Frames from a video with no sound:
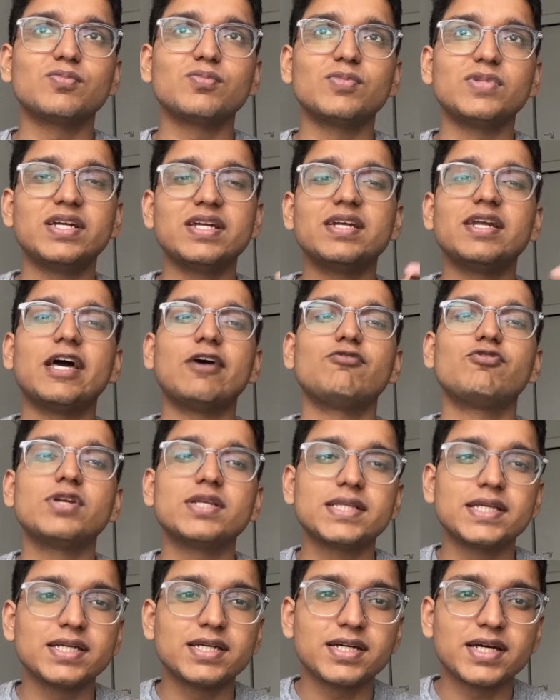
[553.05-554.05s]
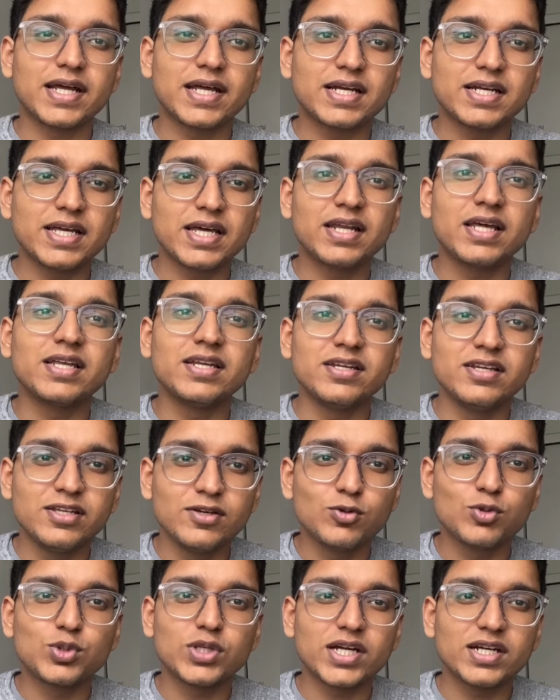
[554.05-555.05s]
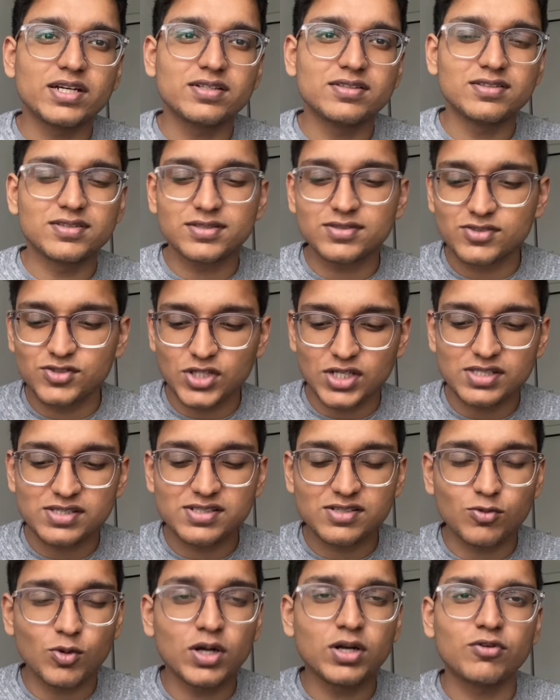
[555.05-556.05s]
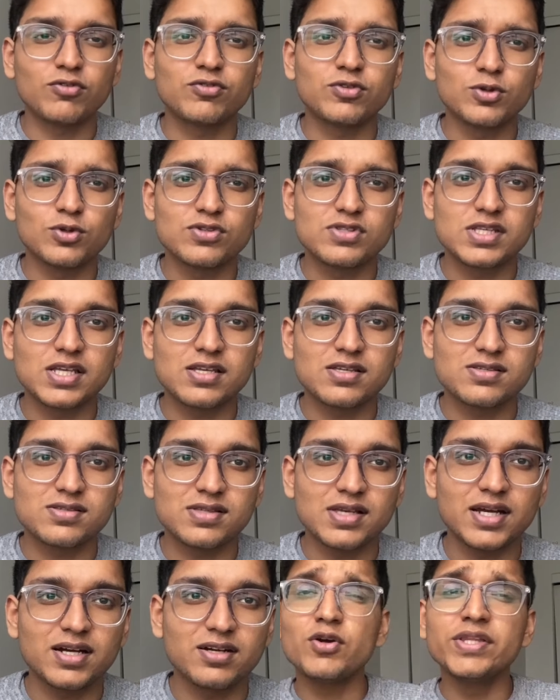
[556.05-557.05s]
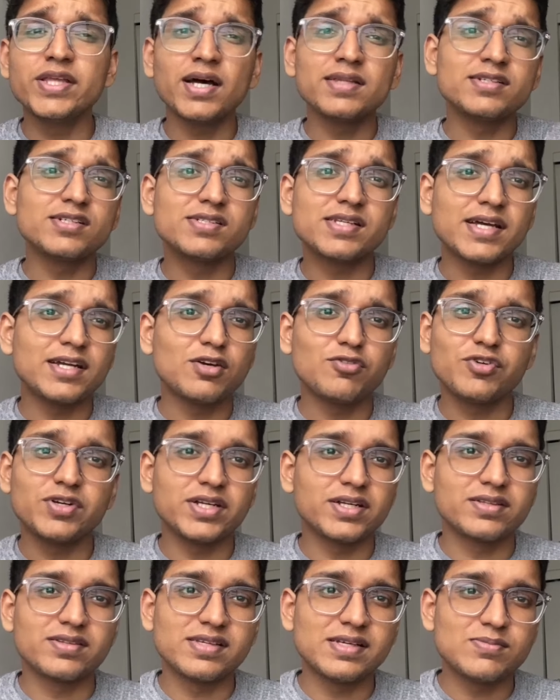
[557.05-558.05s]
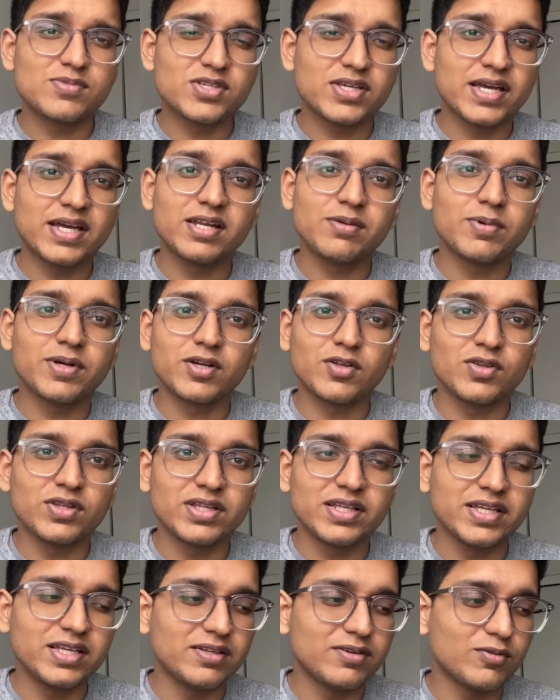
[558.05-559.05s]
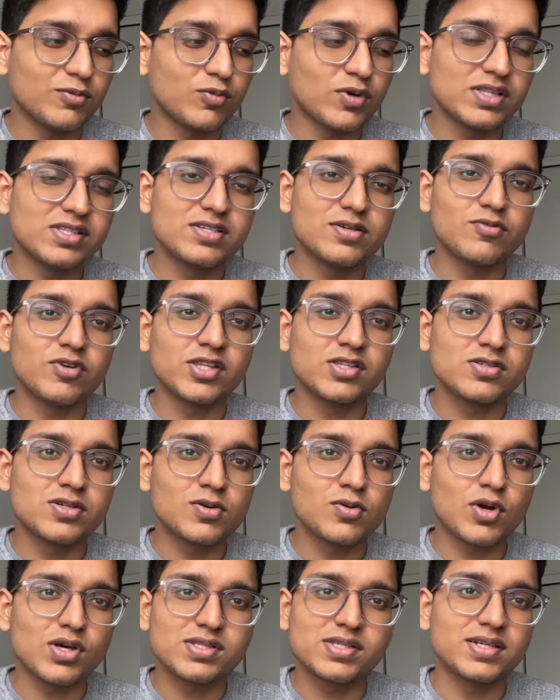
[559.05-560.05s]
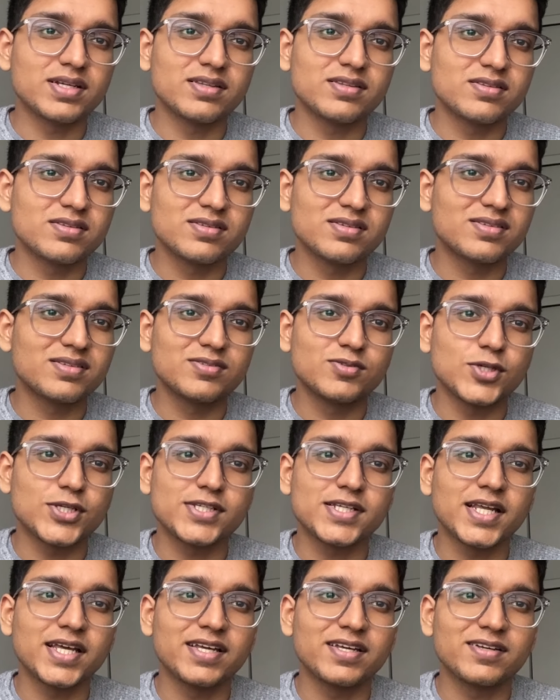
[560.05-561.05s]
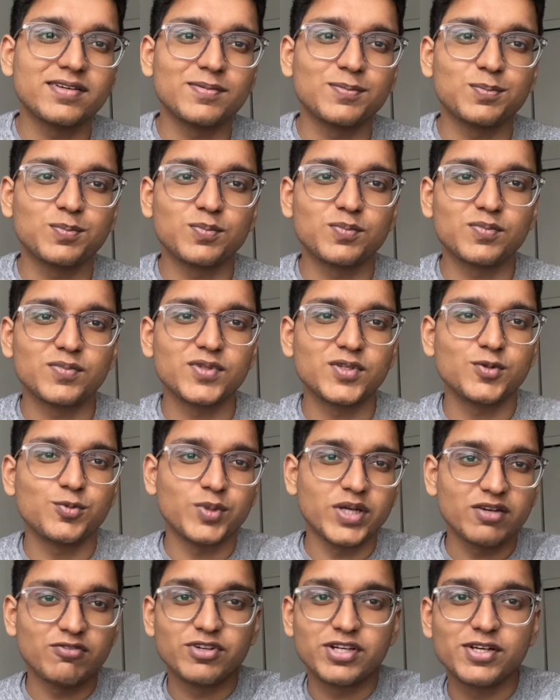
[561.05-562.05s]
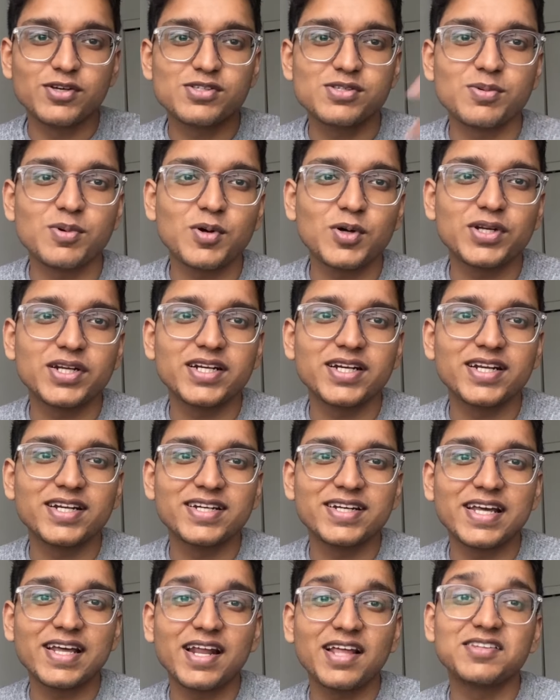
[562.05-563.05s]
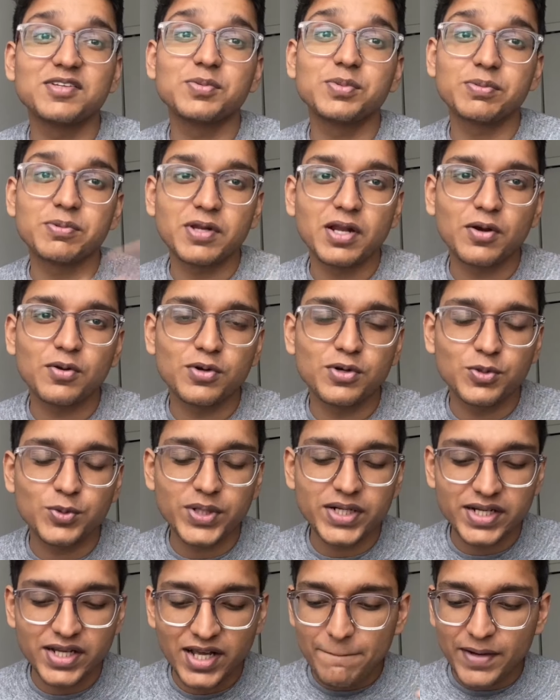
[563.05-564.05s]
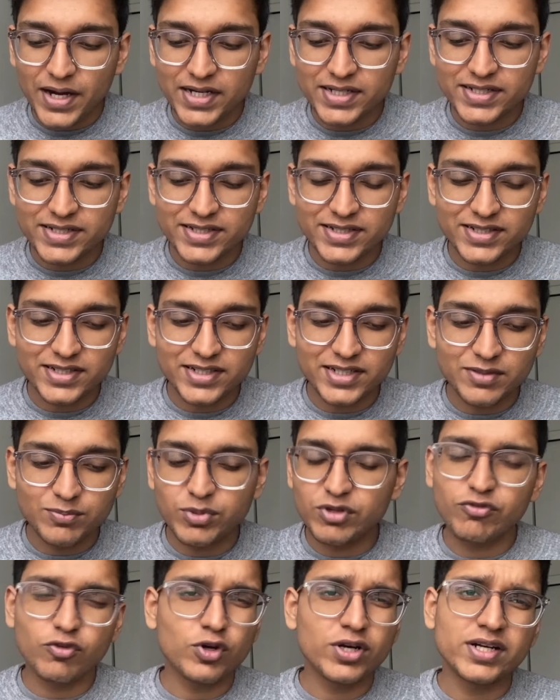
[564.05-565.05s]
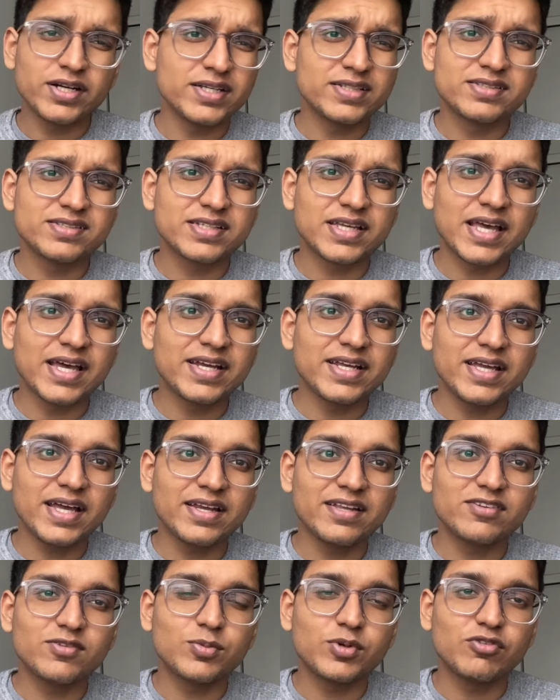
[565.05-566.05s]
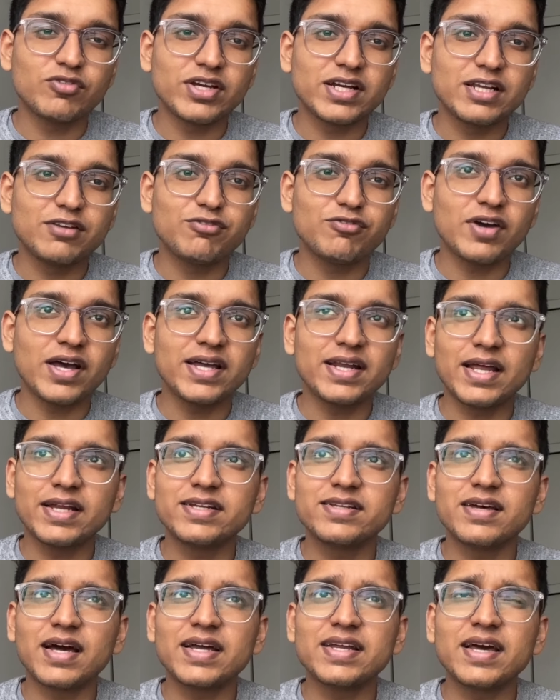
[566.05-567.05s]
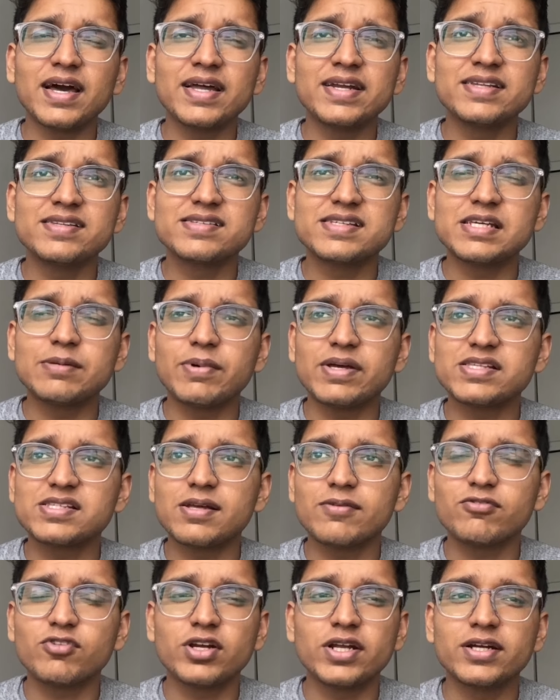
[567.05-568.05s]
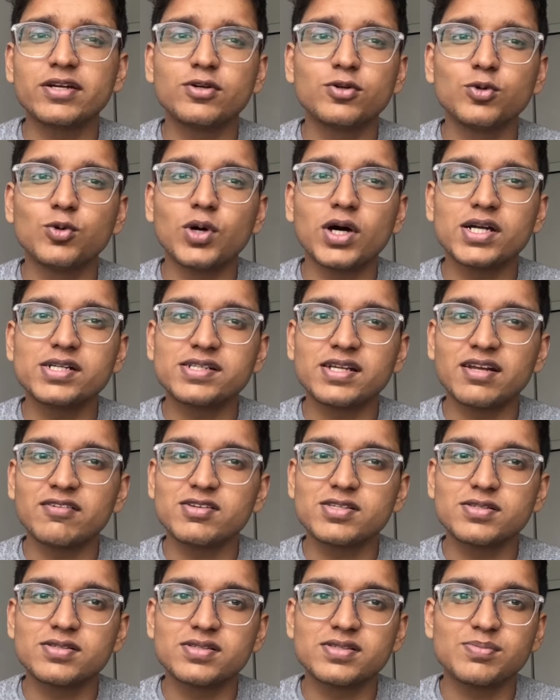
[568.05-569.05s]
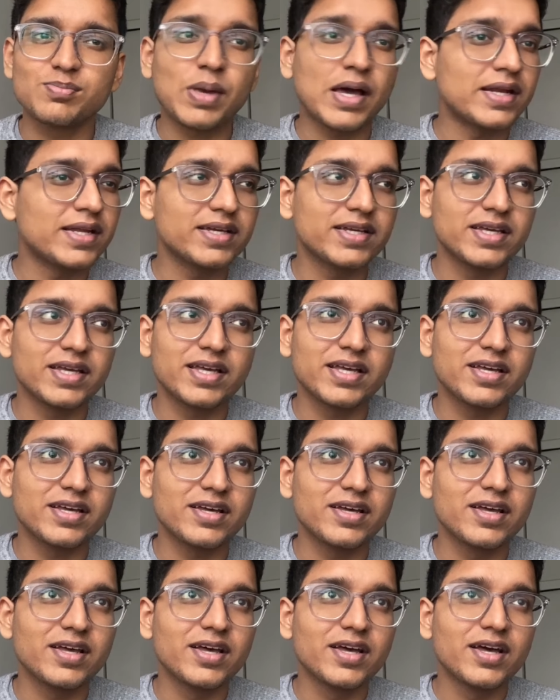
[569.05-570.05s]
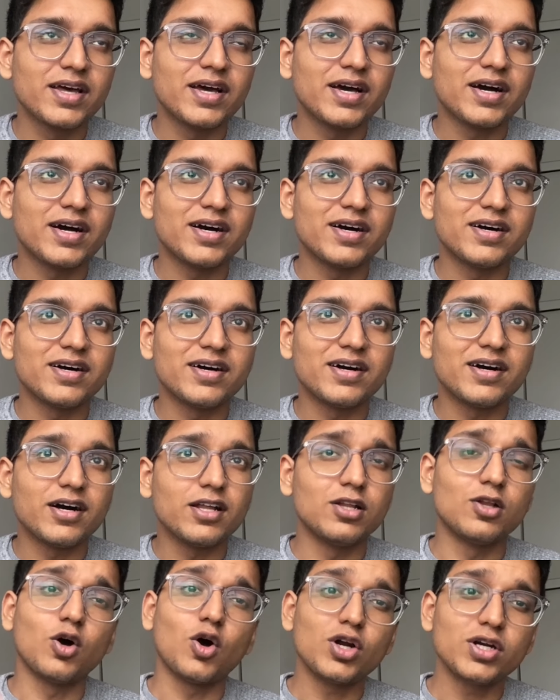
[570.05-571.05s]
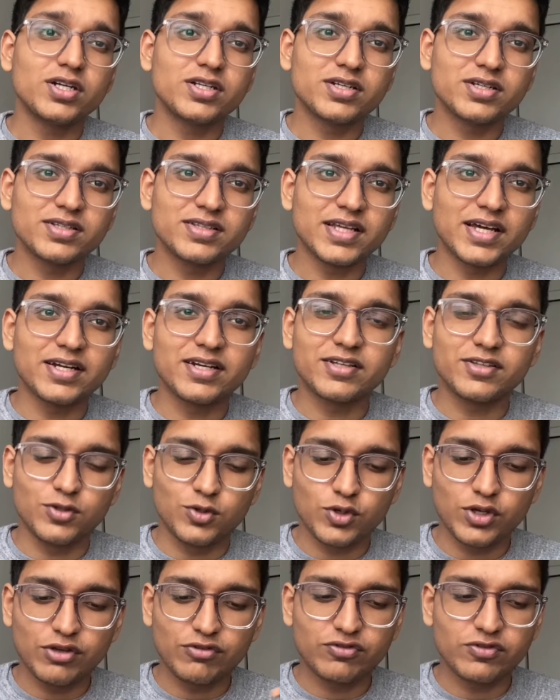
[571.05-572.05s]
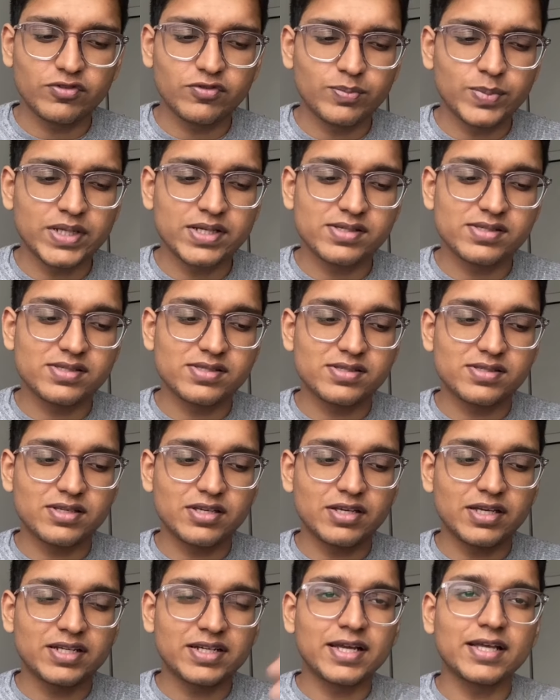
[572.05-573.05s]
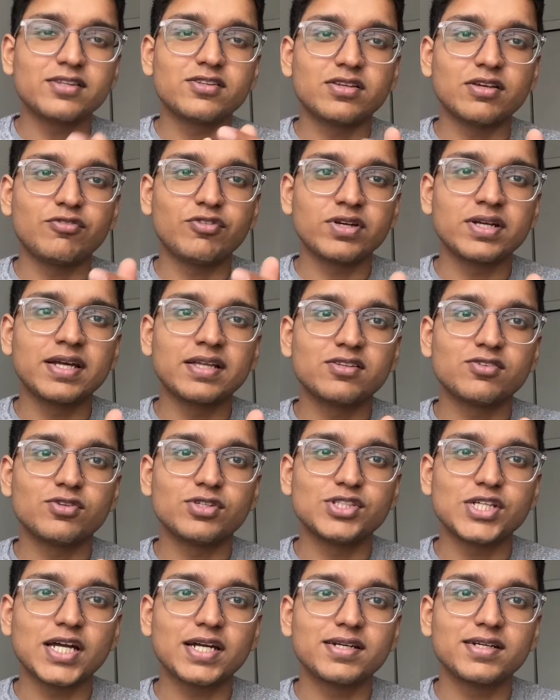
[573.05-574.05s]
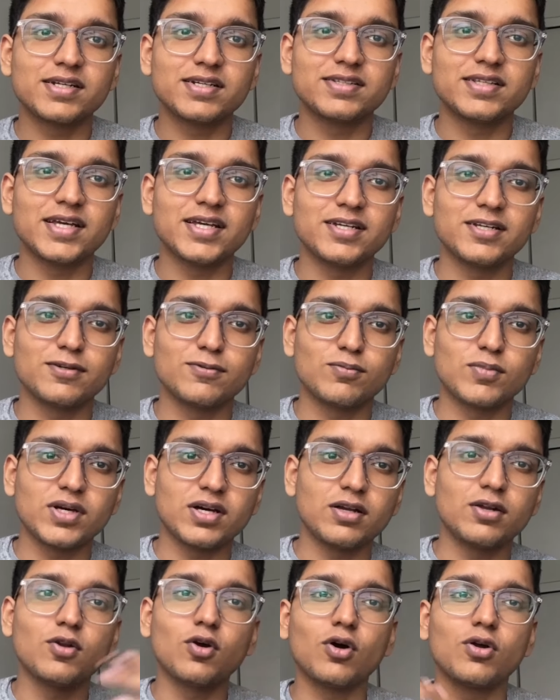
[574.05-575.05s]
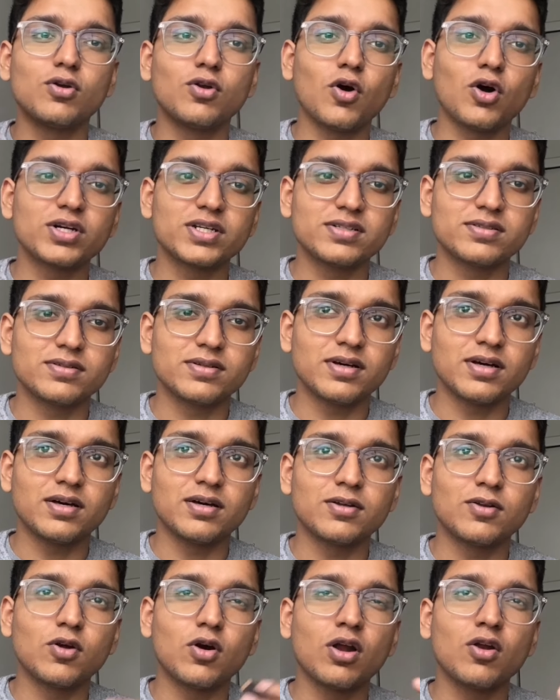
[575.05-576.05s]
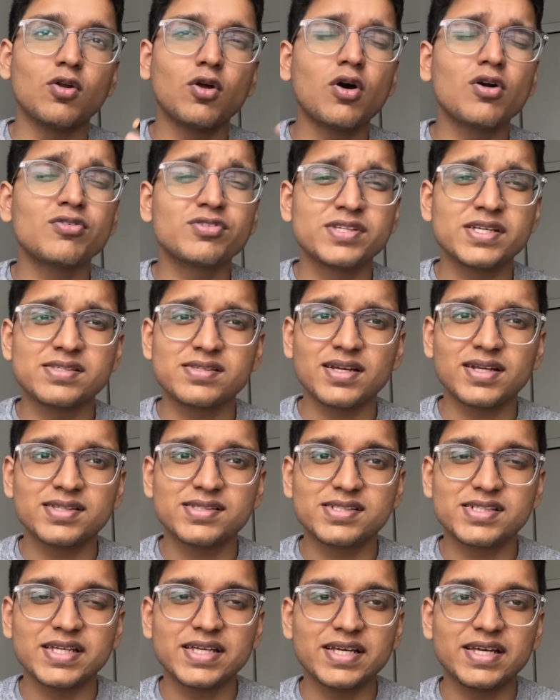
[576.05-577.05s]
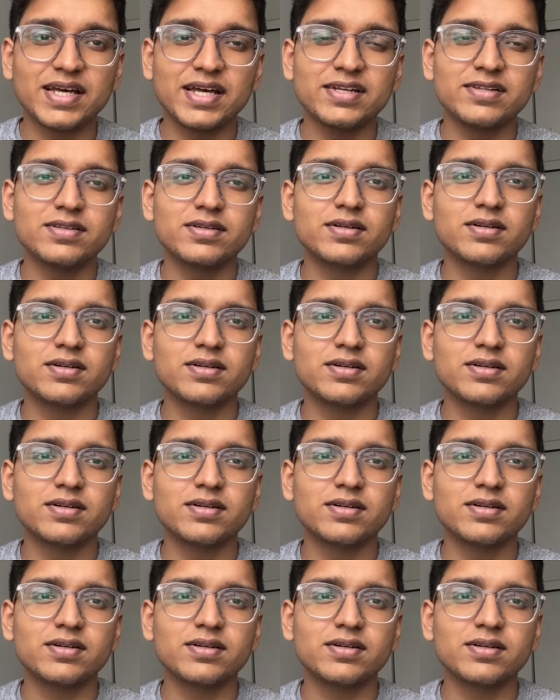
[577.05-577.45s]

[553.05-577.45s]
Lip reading: did everything correctly, and I knew that this is just one of those things that on the other side of it seems scary, but once you cross it, it's just like you make videos about it and tell other people how to do it. But before it's scary, and it's perfectly fine. I didn't sleep. I slept for like 2 hours, and I was panicking a lot that if it gets rejected, then a lot of things are at stake, and